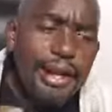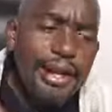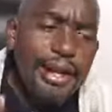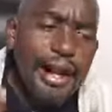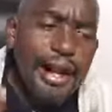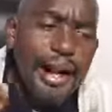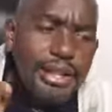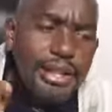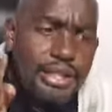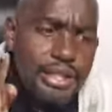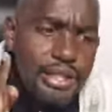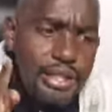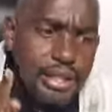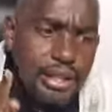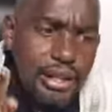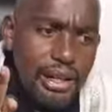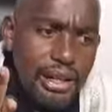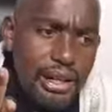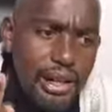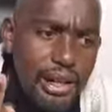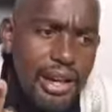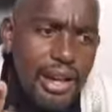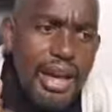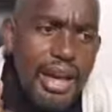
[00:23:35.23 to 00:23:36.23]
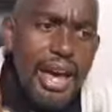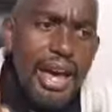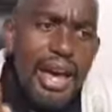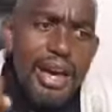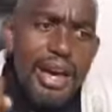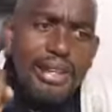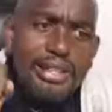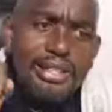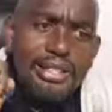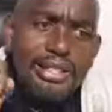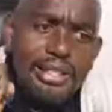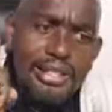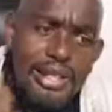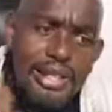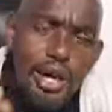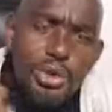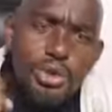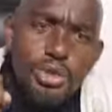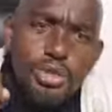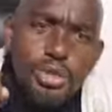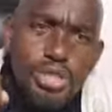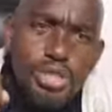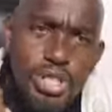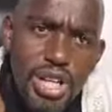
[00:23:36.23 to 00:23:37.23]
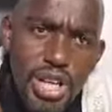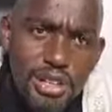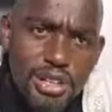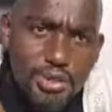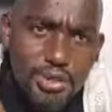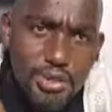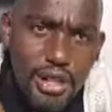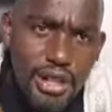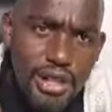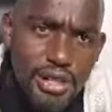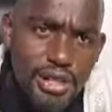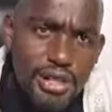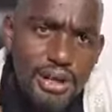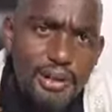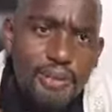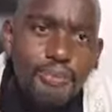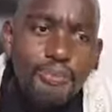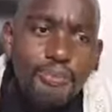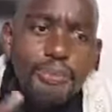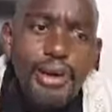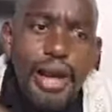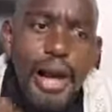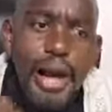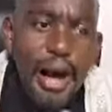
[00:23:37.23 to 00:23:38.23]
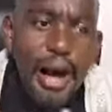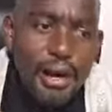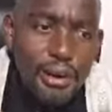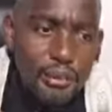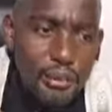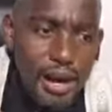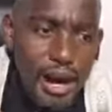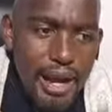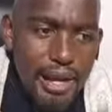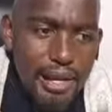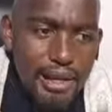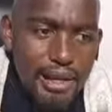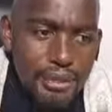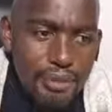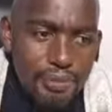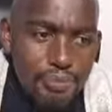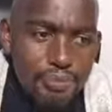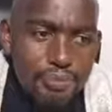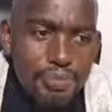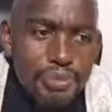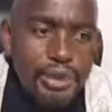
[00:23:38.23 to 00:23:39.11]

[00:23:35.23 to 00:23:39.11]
Counsel and sound judgment are mine.